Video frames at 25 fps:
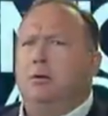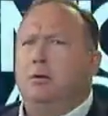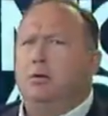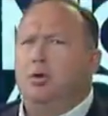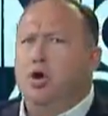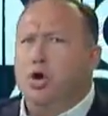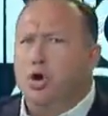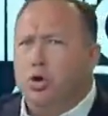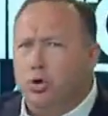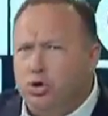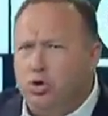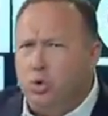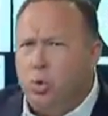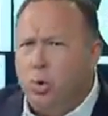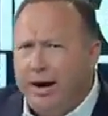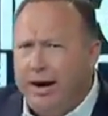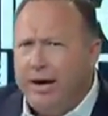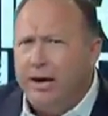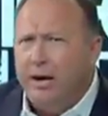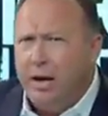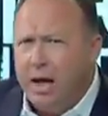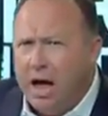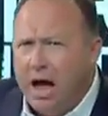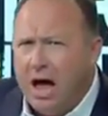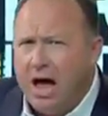
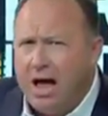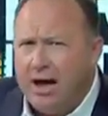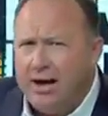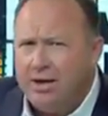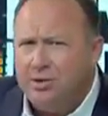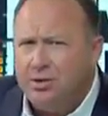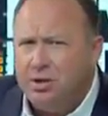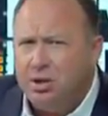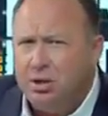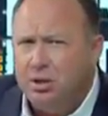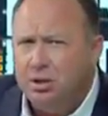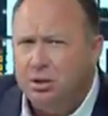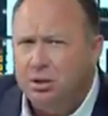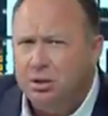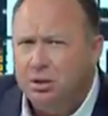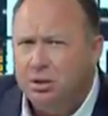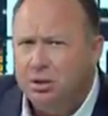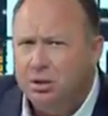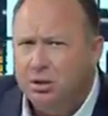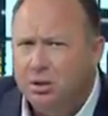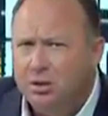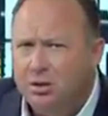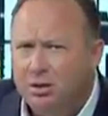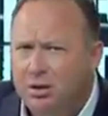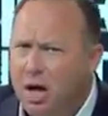Newsweek lies?
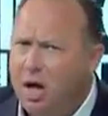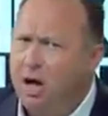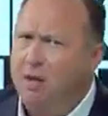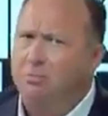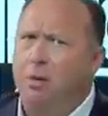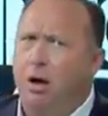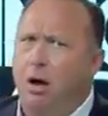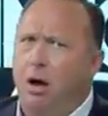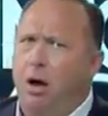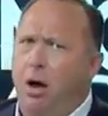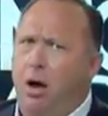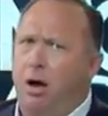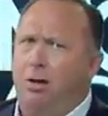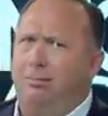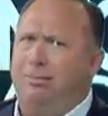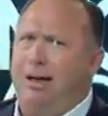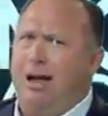Come on.